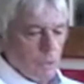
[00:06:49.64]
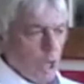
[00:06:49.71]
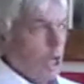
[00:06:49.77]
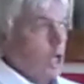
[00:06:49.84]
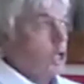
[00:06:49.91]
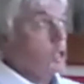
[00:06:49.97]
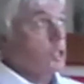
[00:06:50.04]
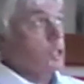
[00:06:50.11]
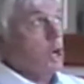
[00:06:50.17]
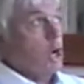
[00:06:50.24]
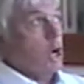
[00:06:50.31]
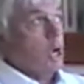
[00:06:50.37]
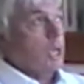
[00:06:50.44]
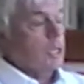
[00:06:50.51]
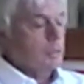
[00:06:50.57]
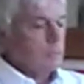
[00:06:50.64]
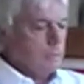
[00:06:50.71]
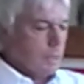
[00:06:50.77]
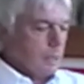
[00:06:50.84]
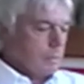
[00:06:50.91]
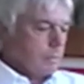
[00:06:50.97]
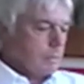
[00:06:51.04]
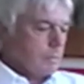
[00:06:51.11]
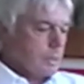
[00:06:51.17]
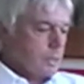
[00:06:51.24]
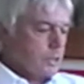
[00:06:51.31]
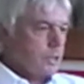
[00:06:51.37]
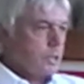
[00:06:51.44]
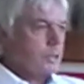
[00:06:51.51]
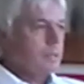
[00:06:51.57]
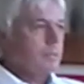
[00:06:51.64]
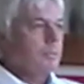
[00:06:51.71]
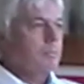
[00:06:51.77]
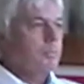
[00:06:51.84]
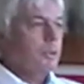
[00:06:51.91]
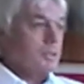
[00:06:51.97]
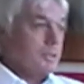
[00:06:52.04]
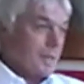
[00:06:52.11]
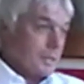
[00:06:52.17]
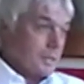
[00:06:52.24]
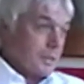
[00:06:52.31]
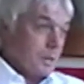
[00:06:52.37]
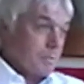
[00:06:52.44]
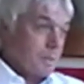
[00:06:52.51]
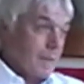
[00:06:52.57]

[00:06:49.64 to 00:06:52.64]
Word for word: He's died. No, he's just put the telescope